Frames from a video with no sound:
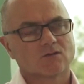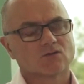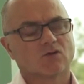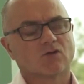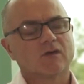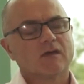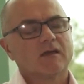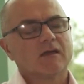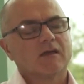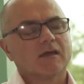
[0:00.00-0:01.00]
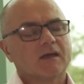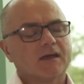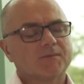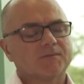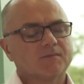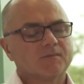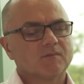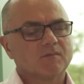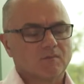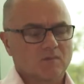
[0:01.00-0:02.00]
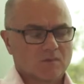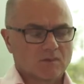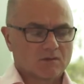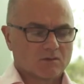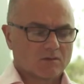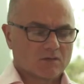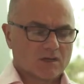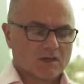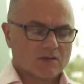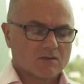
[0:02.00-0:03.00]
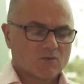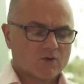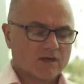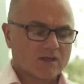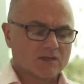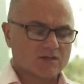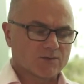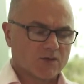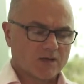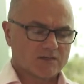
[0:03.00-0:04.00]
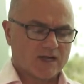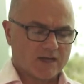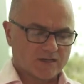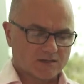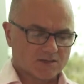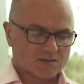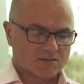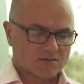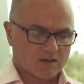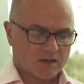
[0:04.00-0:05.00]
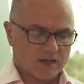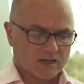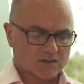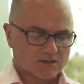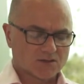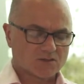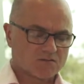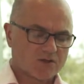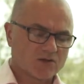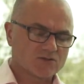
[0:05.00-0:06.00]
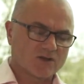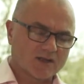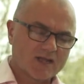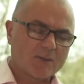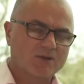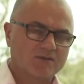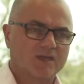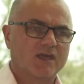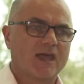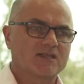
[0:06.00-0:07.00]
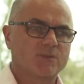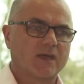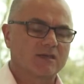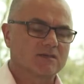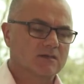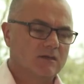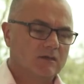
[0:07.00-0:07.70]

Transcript: Sure. Um, the, the work in the supply chain is, focused on a couple of key aspects.